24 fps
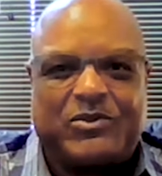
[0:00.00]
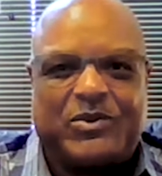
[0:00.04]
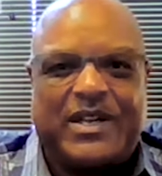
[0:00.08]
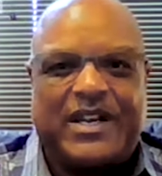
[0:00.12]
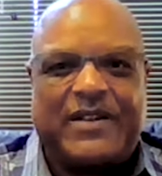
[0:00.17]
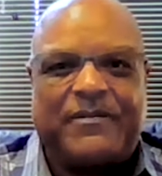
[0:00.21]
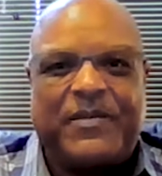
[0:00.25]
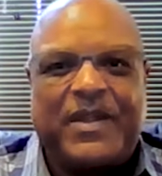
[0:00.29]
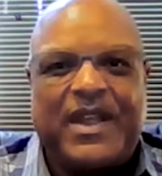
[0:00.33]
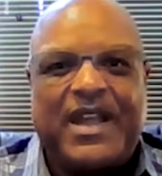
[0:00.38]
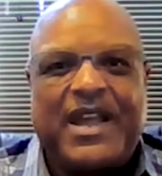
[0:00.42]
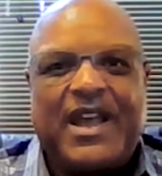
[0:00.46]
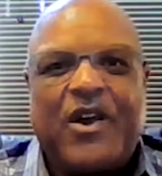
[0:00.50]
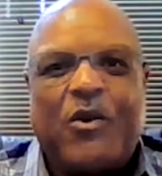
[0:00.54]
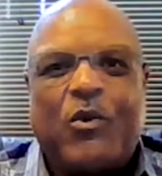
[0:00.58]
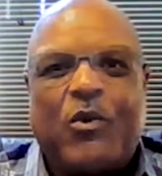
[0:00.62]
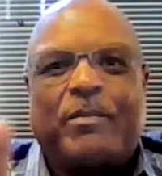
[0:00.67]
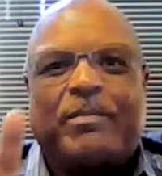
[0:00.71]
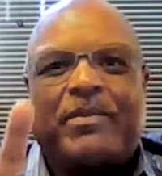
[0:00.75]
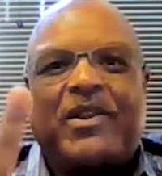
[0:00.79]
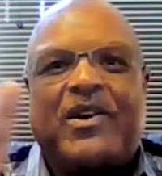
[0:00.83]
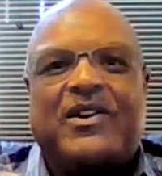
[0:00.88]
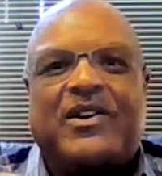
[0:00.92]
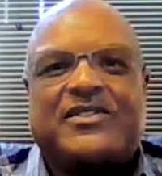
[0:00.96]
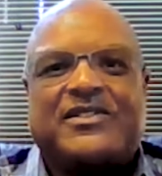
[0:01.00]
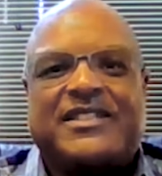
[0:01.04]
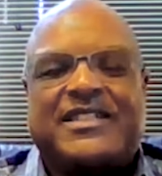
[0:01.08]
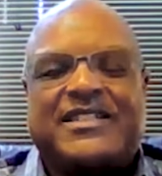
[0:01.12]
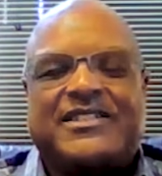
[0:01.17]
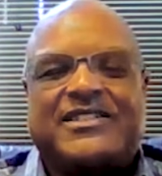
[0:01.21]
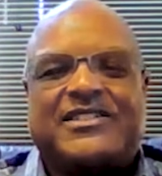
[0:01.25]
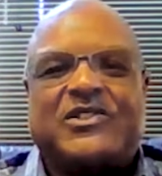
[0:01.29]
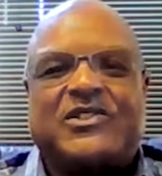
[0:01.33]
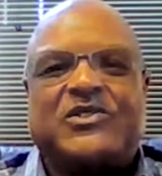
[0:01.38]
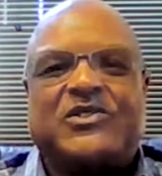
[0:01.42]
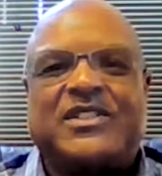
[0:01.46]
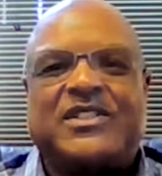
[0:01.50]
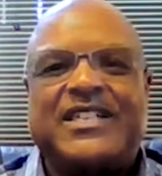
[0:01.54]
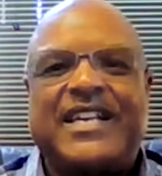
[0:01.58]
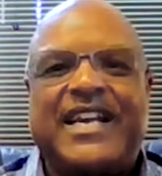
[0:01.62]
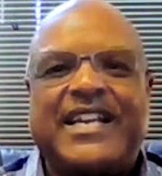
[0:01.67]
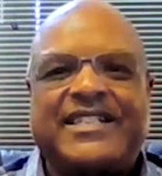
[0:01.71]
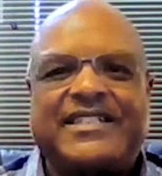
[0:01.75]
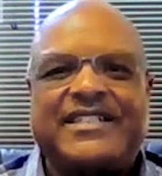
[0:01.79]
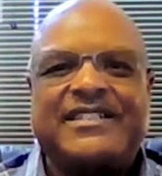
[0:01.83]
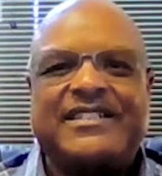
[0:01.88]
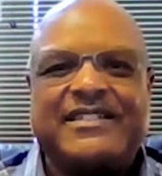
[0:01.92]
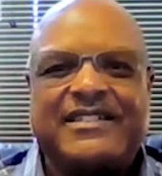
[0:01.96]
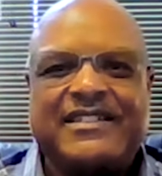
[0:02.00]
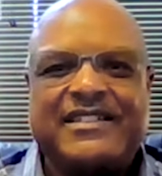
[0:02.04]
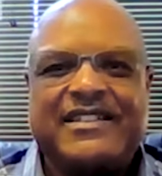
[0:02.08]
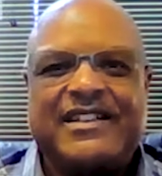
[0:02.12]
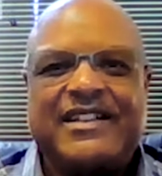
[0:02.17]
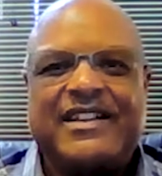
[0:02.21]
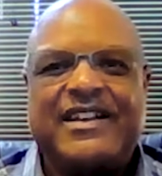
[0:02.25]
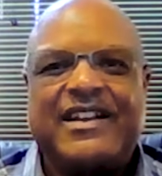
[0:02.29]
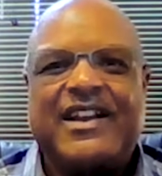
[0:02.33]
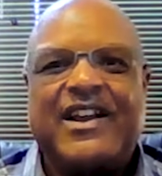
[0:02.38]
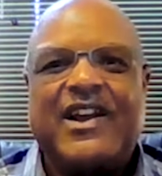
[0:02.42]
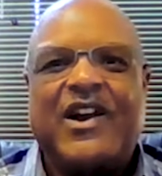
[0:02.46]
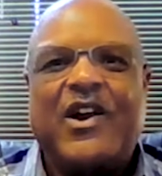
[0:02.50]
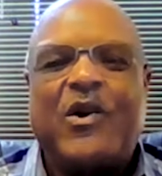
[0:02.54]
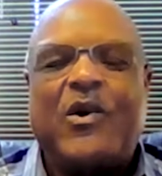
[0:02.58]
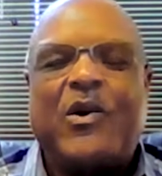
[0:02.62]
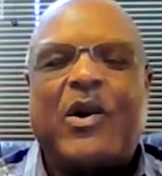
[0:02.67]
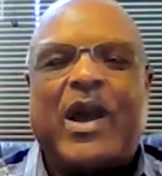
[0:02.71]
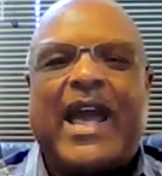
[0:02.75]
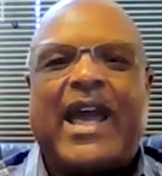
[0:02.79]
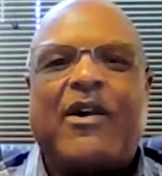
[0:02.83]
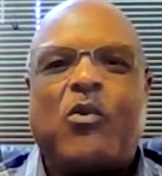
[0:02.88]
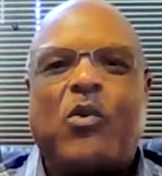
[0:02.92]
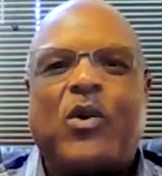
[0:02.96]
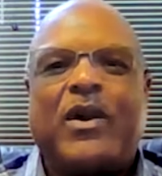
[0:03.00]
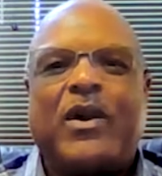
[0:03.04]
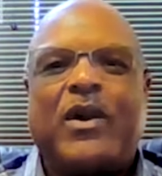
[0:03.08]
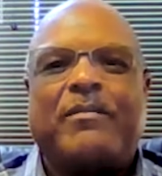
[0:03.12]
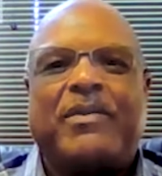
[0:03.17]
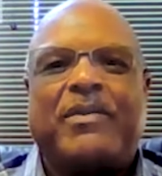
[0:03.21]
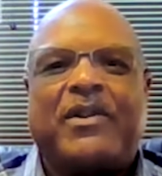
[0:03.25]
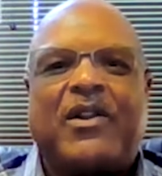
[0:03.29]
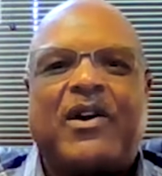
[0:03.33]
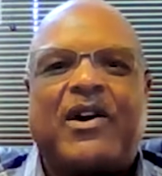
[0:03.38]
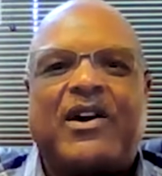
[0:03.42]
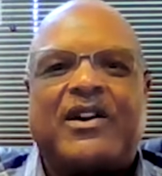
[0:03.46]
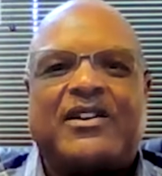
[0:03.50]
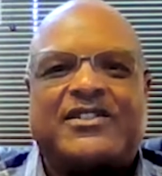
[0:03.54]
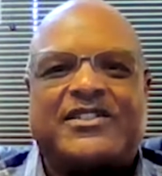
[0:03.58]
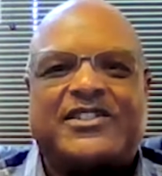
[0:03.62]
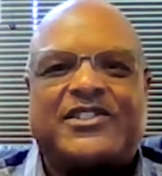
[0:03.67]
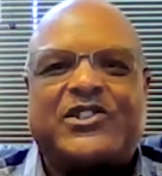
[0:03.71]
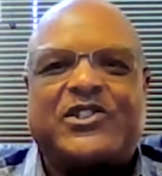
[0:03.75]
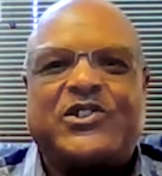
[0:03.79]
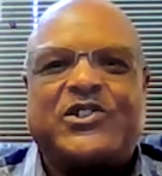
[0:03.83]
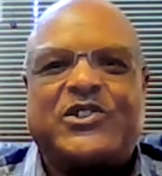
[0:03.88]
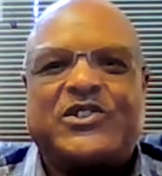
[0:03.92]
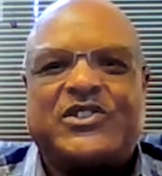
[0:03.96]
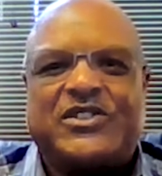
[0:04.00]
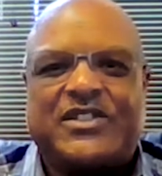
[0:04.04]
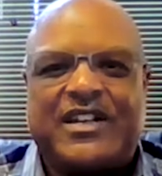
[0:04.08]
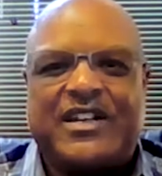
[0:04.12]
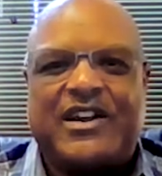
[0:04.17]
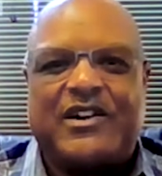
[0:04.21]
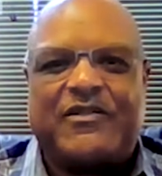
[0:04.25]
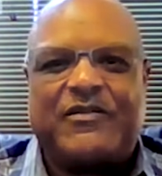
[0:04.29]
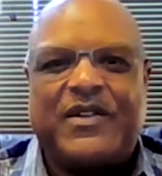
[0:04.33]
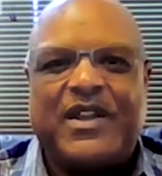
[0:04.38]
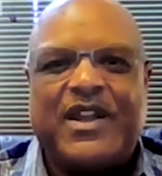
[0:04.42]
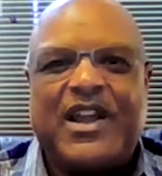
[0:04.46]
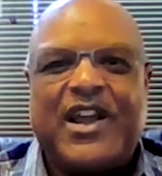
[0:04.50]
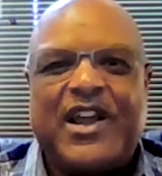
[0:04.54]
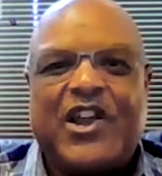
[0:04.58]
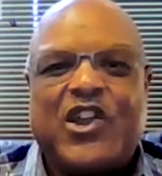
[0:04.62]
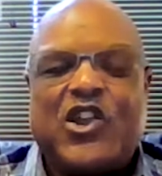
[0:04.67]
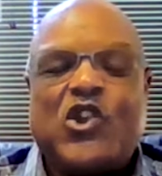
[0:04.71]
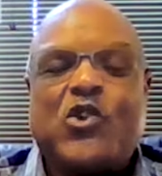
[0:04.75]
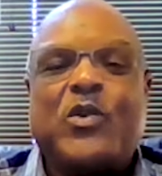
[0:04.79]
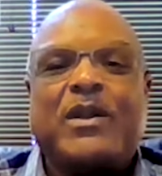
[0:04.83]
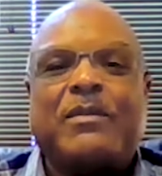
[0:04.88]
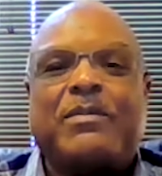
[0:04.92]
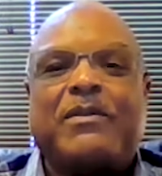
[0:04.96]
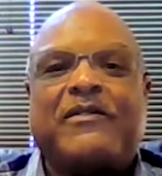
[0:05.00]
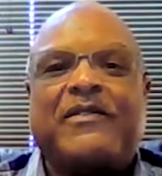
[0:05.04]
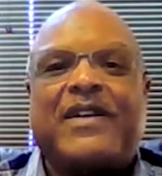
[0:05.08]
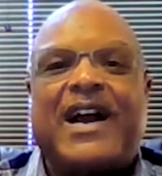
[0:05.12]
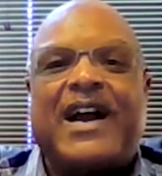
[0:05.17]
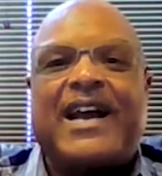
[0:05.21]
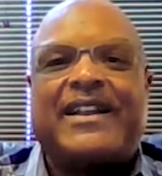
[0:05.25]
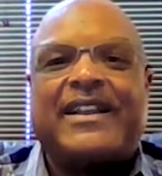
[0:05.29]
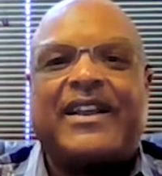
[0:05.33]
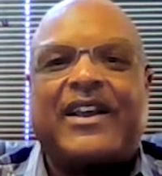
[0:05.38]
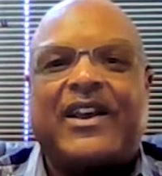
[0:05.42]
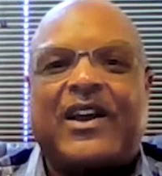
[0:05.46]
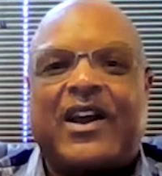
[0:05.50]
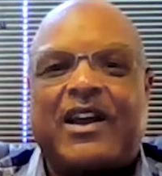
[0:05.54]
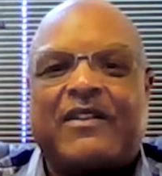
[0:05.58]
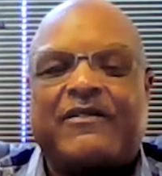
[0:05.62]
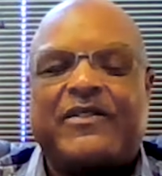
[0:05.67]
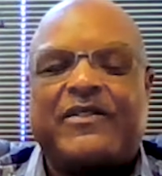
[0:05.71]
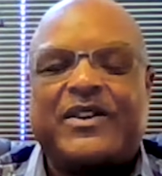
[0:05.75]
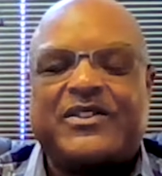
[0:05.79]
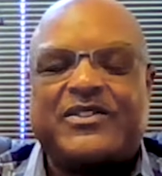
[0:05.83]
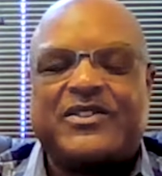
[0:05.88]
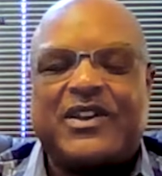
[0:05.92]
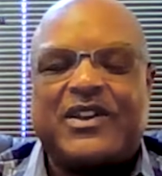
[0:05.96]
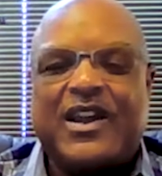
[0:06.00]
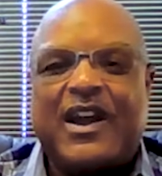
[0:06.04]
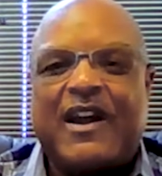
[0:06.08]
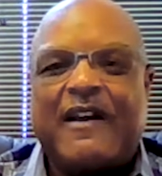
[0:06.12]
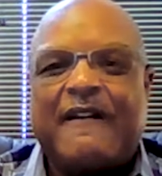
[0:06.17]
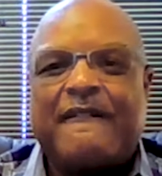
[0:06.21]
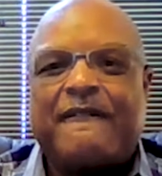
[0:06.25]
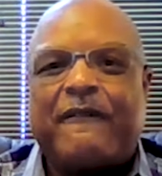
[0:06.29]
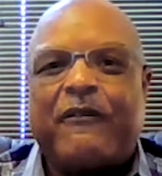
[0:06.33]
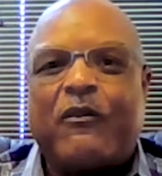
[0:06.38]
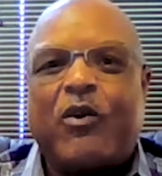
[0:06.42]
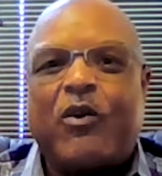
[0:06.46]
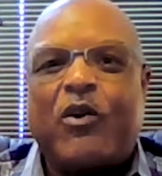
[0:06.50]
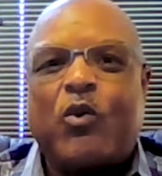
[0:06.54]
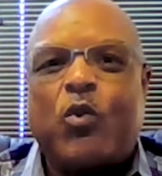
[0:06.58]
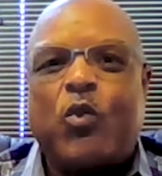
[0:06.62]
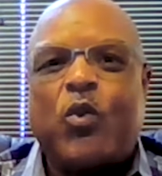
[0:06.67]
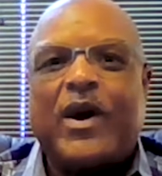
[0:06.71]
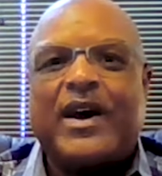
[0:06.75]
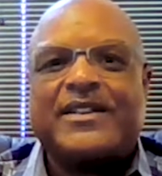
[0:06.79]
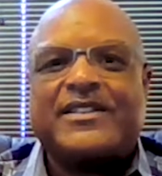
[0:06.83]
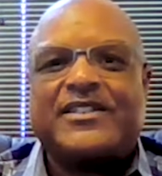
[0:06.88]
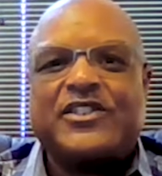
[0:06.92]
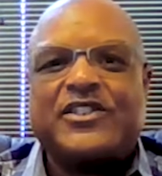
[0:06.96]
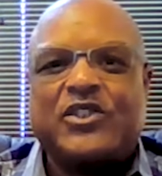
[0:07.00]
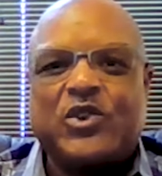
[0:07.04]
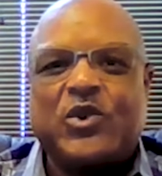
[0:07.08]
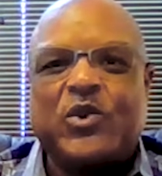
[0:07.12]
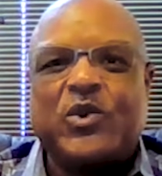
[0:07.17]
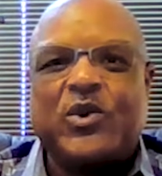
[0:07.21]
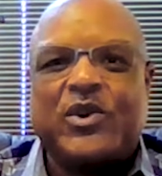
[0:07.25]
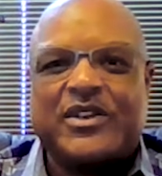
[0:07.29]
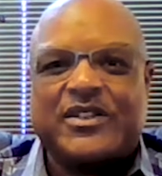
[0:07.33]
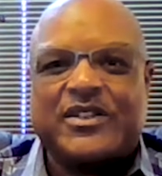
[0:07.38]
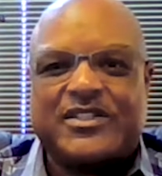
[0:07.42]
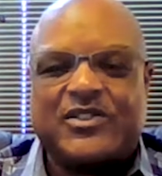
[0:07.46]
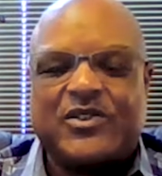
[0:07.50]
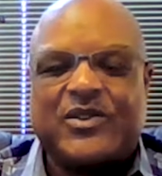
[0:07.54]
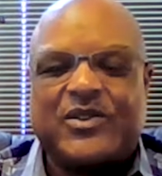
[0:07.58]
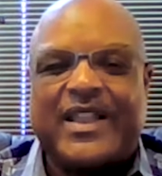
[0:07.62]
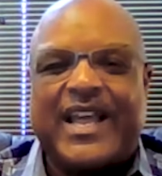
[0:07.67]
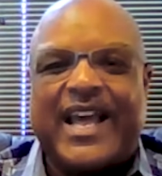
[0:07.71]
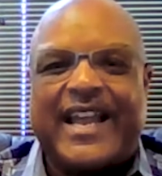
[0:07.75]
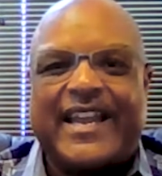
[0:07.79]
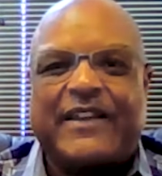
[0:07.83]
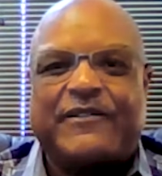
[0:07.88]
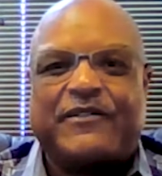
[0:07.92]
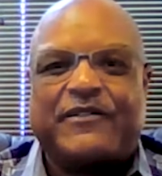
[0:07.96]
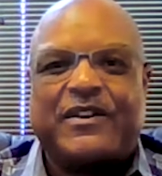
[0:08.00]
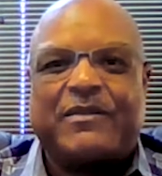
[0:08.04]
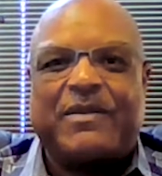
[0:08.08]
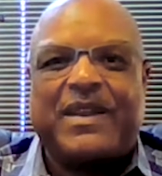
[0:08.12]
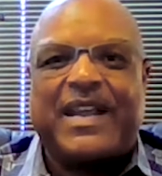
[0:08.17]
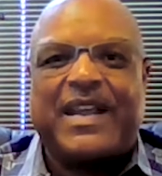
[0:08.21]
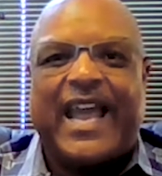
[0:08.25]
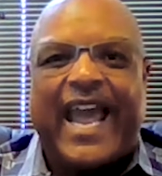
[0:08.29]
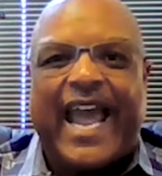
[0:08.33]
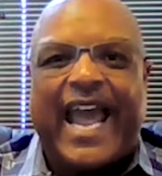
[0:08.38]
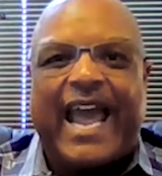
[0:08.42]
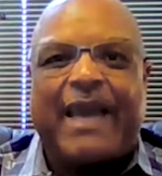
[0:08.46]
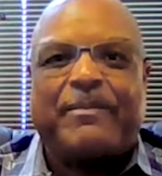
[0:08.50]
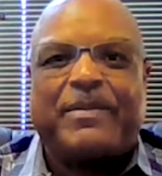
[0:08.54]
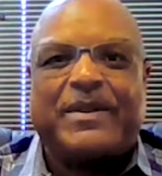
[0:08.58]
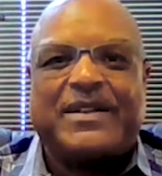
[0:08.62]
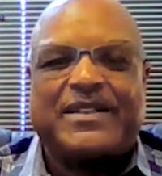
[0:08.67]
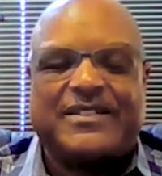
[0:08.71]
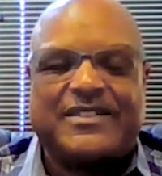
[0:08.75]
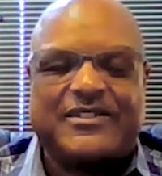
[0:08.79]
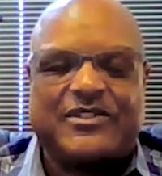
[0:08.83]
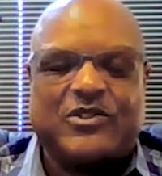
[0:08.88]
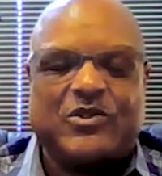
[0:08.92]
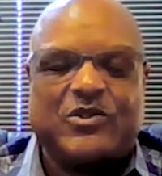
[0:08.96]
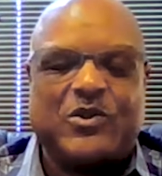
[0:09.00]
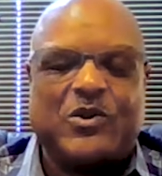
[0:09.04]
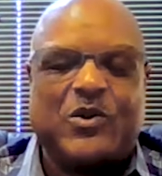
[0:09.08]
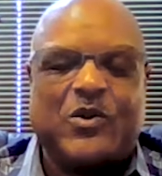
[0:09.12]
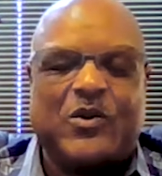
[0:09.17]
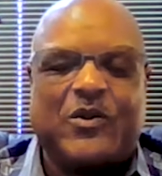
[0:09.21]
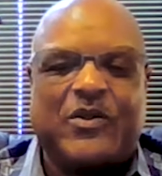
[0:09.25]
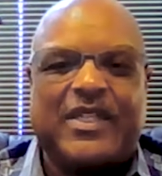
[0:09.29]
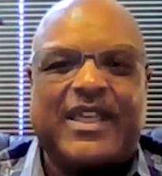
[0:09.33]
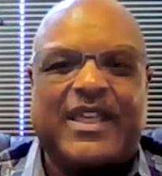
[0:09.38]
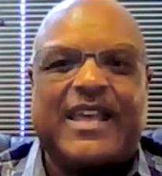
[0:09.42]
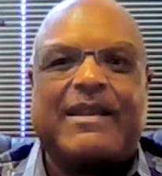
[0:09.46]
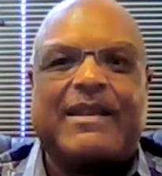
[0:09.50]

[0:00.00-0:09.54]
between what belongs to the association and what belongs to you yourself. You want to provide the coverage for what's yours, so that if something happens to